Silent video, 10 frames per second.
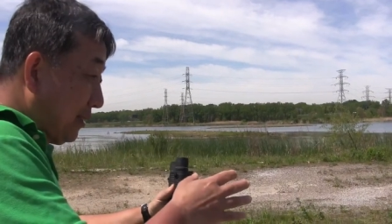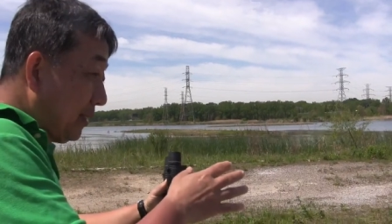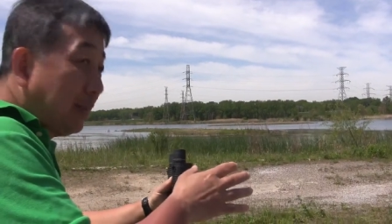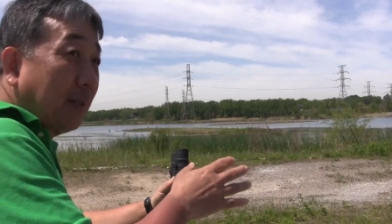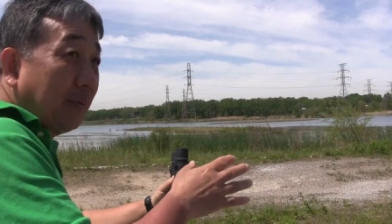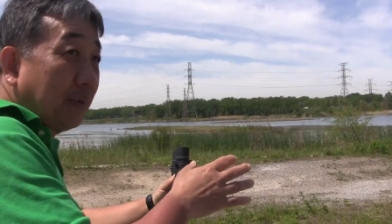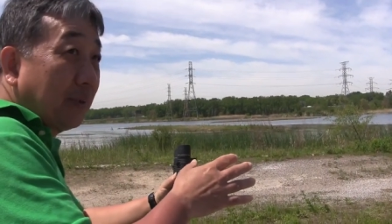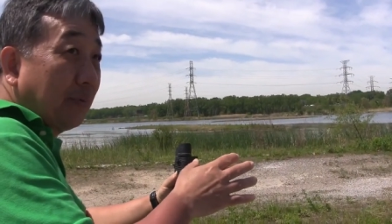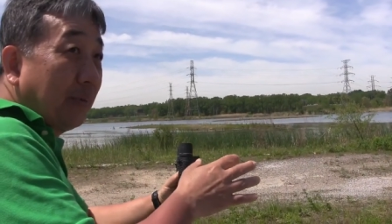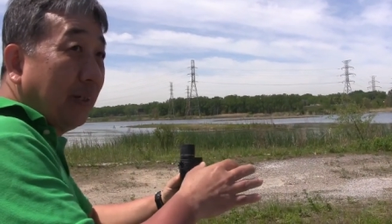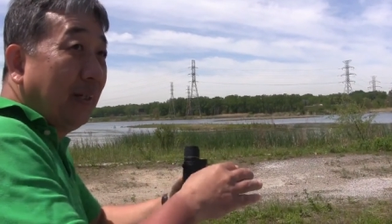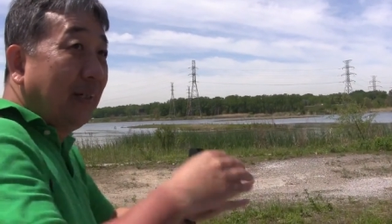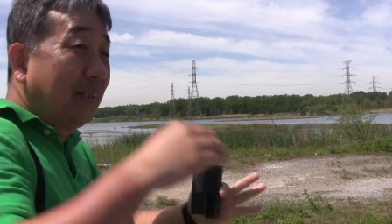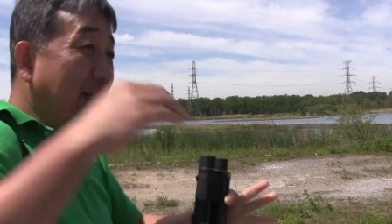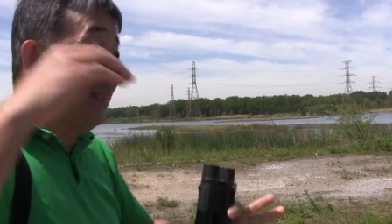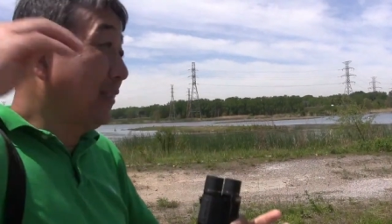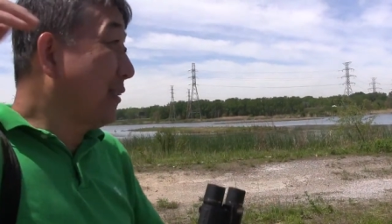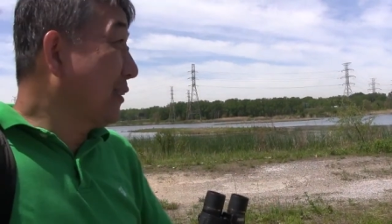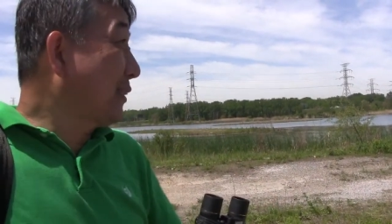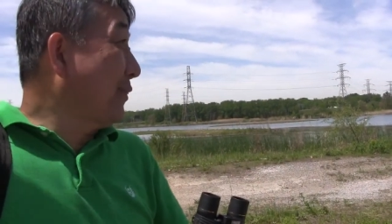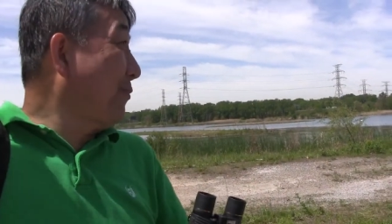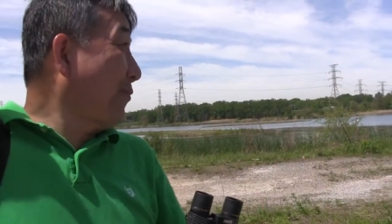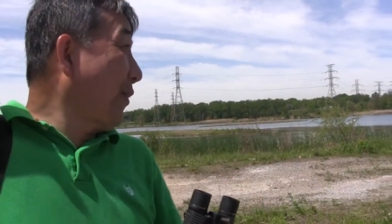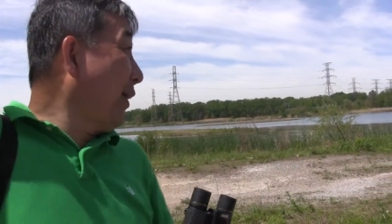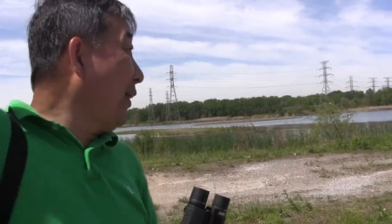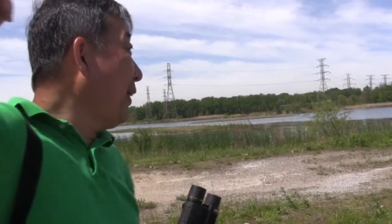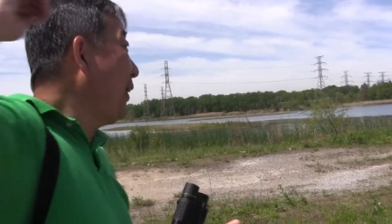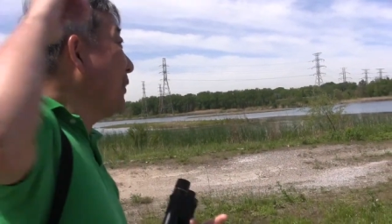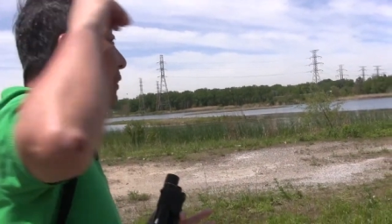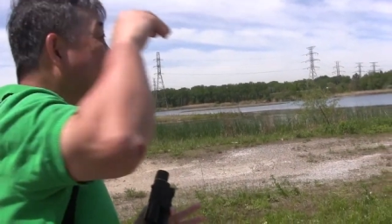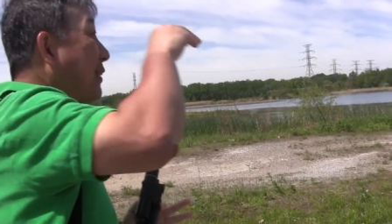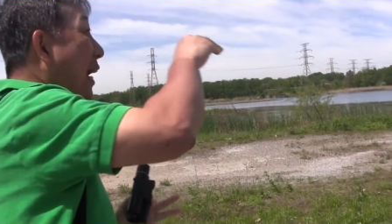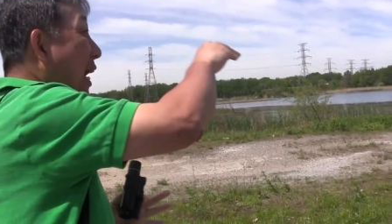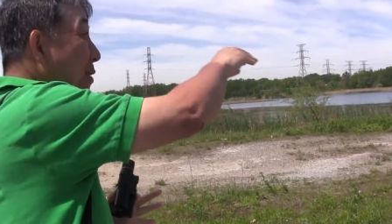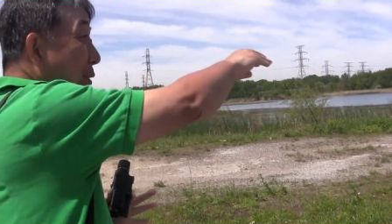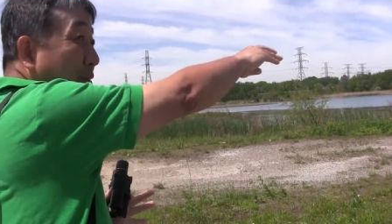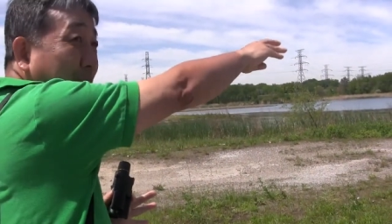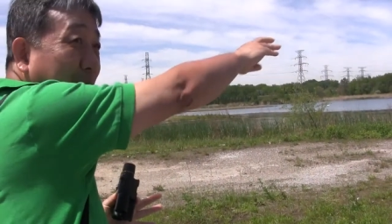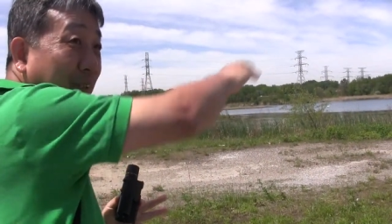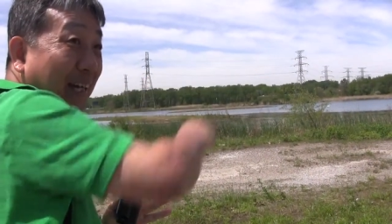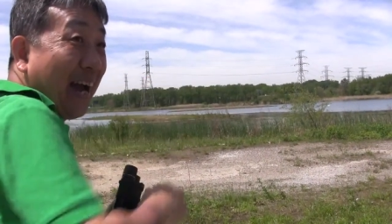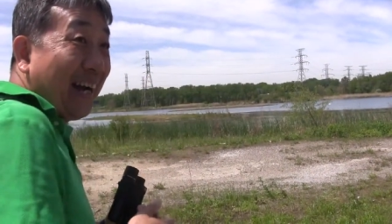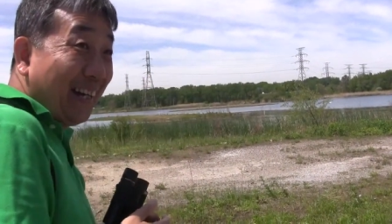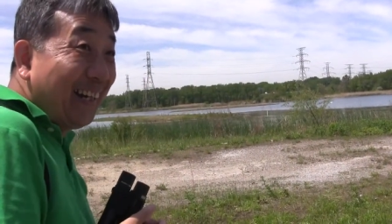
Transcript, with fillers: their territory, they just fly, just diving to your eye.